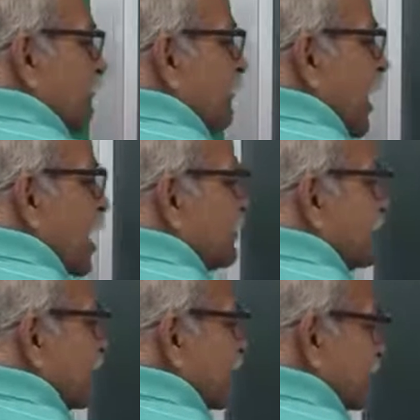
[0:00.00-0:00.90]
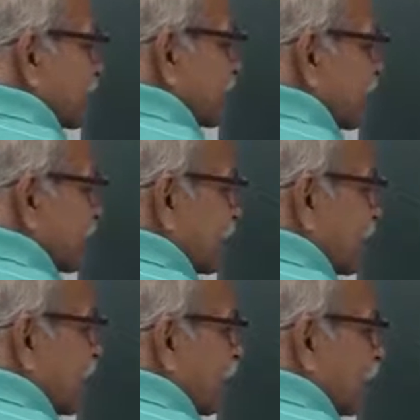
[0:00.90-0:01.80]
if I am in an
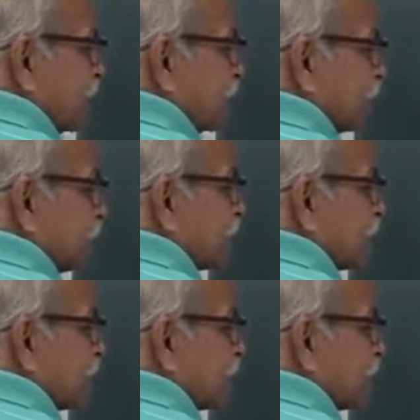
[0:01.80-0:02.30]
accelerating car,